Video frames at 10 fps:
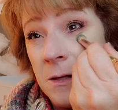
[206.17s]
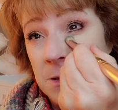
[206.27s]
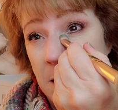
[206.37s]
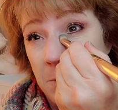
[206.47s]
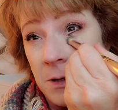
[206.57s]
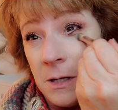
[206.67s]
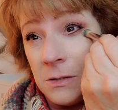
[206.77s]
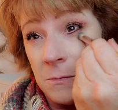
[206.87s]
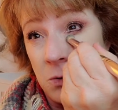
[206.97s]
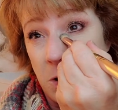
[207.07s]

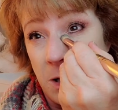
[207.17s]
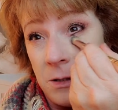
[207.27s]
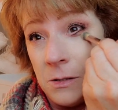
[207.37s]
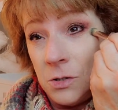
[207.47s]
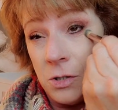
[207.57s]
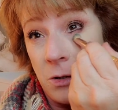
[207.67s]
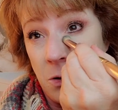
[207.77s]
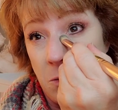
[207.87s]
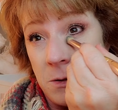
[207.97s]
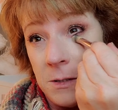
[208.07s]
application I'm trying to show
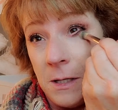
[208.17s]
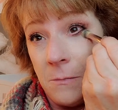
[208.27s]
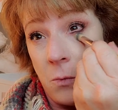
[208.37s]
you is, again,